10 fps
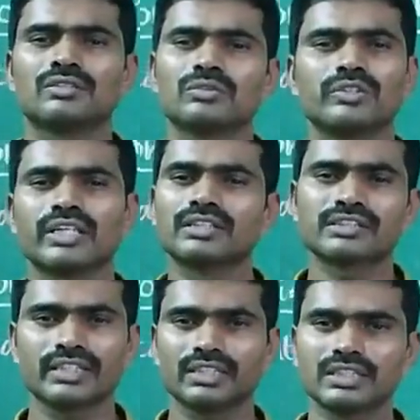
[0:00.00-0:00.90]
You can
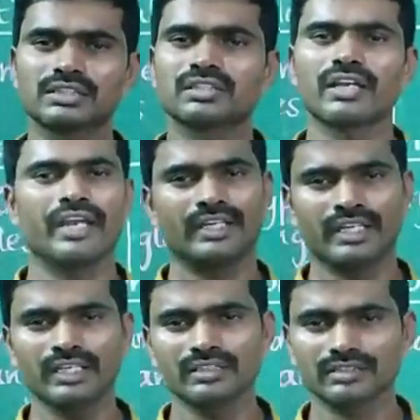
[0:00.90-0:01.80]
say that
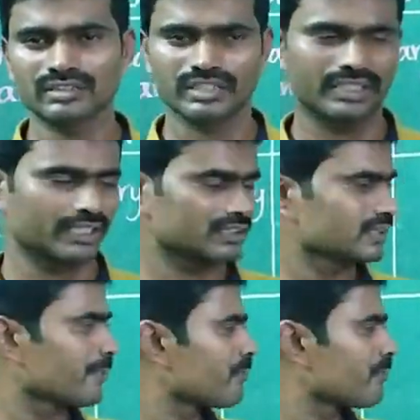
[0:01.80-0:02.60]
80 degrees.